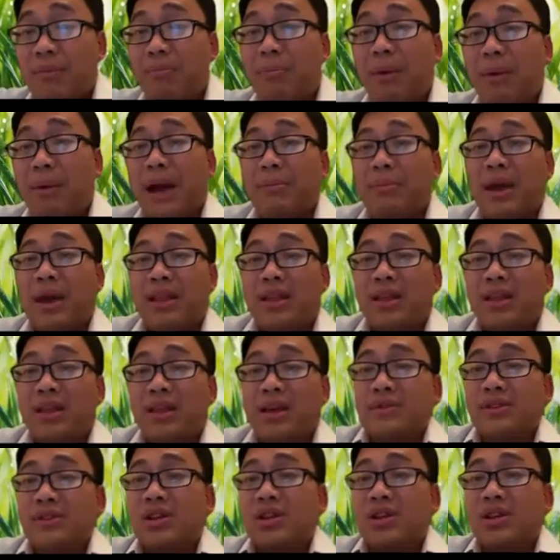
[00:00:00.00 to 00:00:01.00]
my method
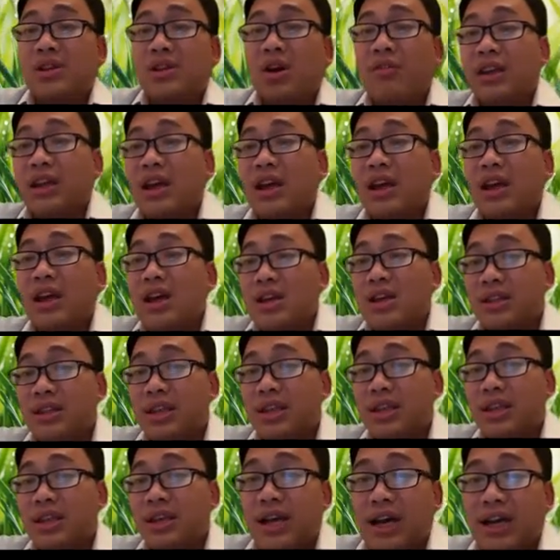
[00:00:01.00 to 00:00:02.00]
of solving
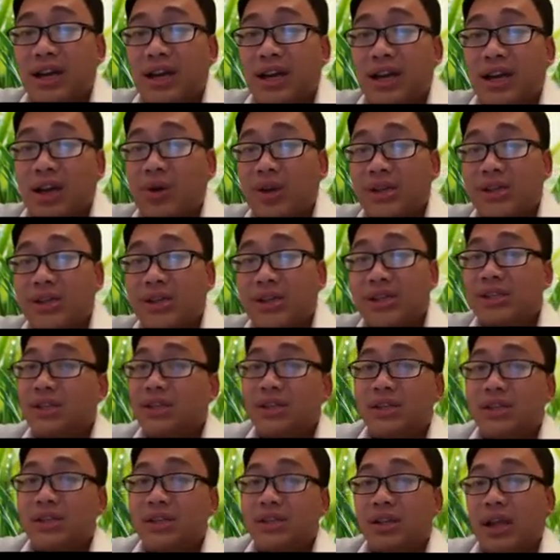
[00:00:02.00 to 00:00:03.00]
these kind of questions,
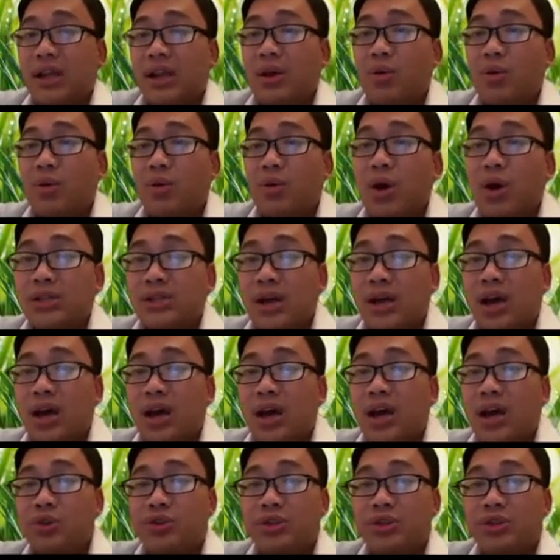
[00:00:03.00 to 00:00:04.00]
and it works
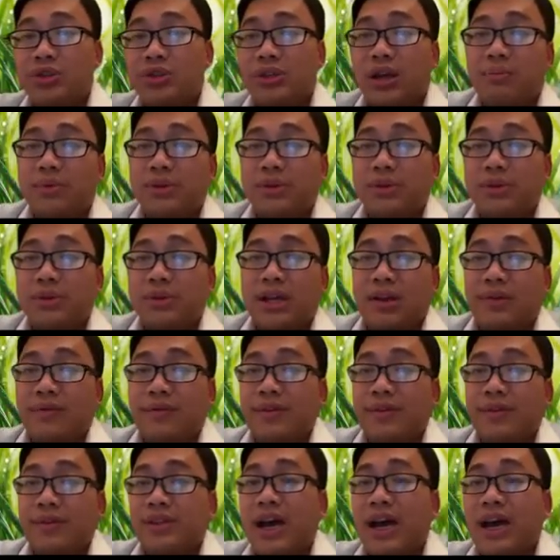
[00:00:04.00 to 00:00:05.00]
100% of
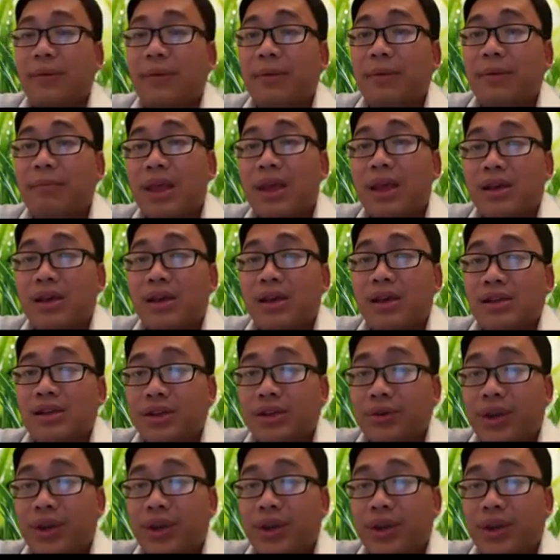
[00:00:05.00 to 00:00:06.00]
the time.
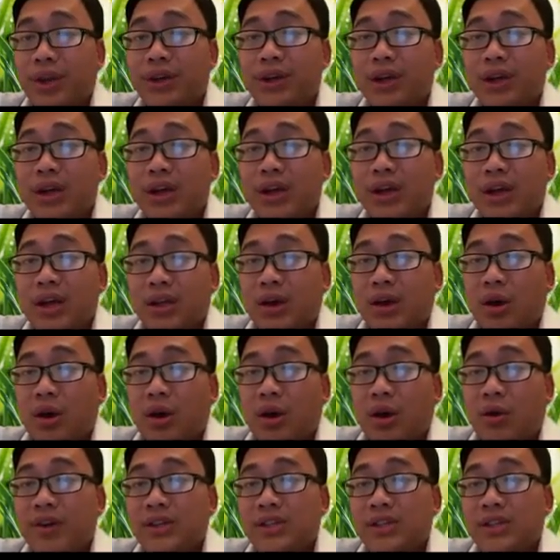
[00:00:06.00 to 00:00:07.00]
So here, the
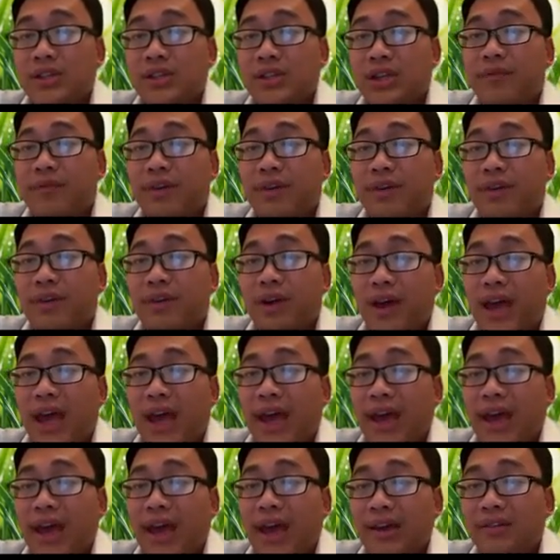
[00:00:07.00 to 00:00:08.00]
coefficient in front of
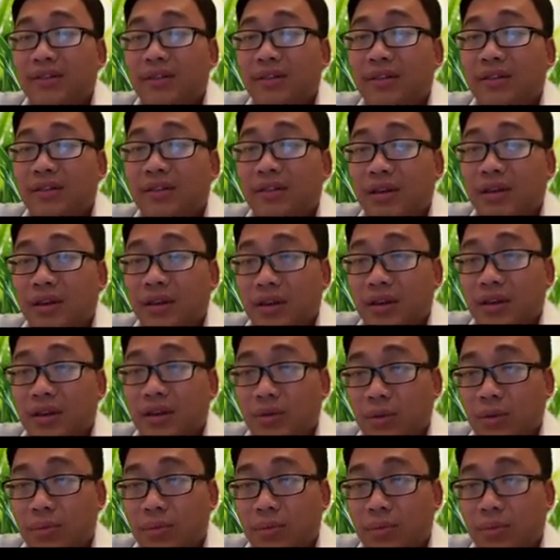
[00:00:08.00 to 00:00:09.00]
x
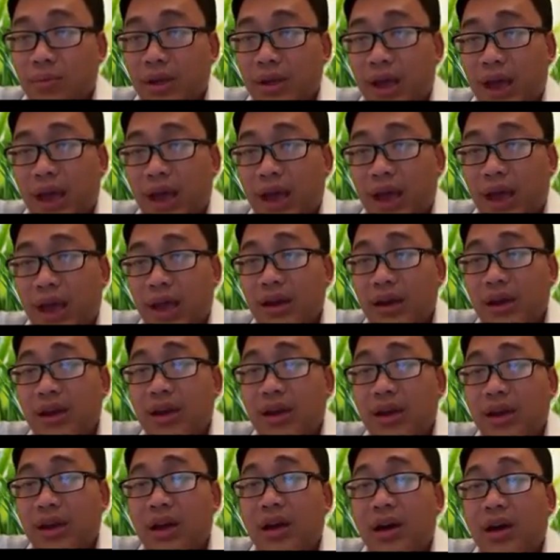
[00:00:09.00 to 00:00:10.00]
will be n
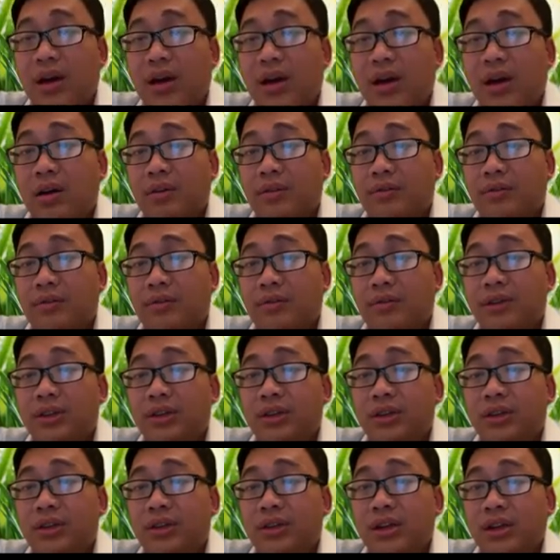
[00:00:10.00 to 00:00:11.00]

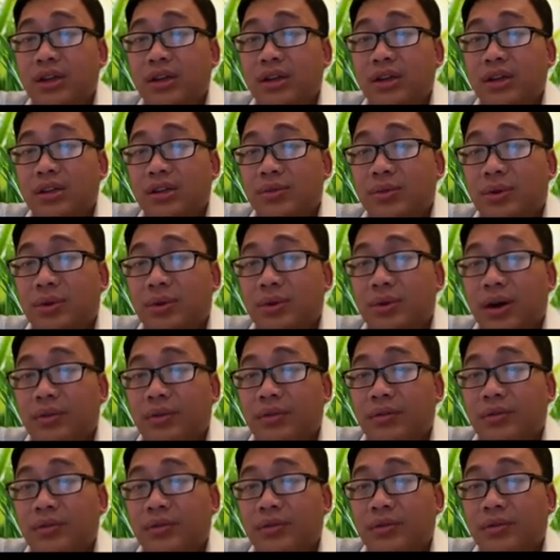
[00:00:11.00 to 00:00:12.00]
over
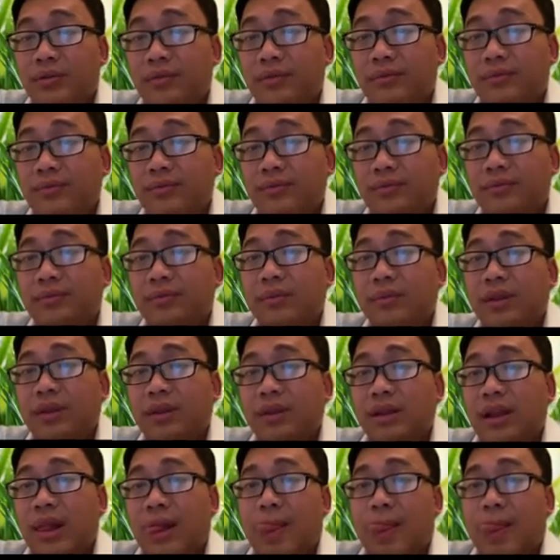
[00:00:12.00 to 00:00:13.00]
12.
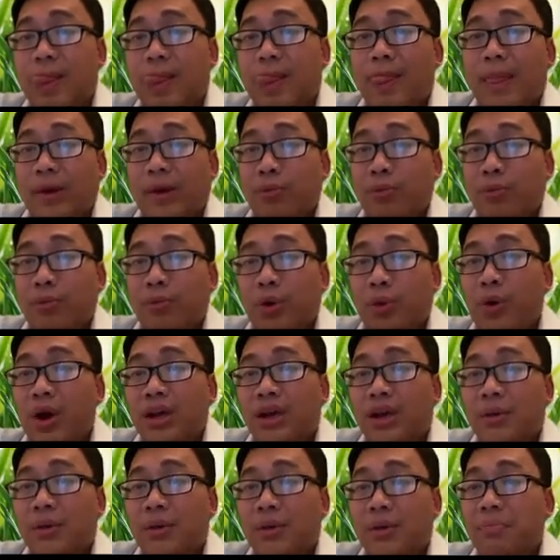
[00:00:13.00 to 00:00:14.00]
And we want
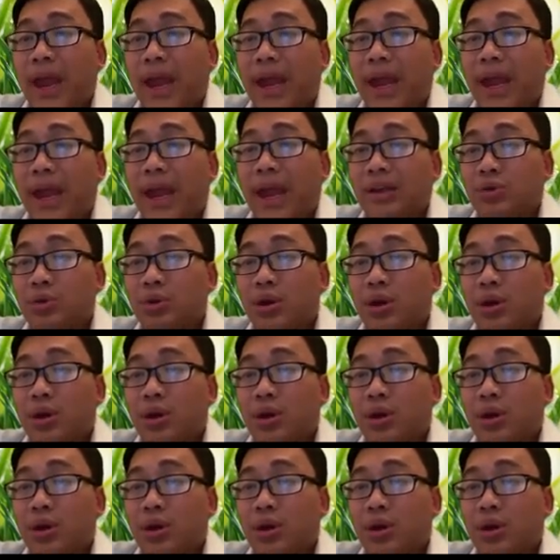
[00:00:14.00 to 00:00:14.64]
to compare to the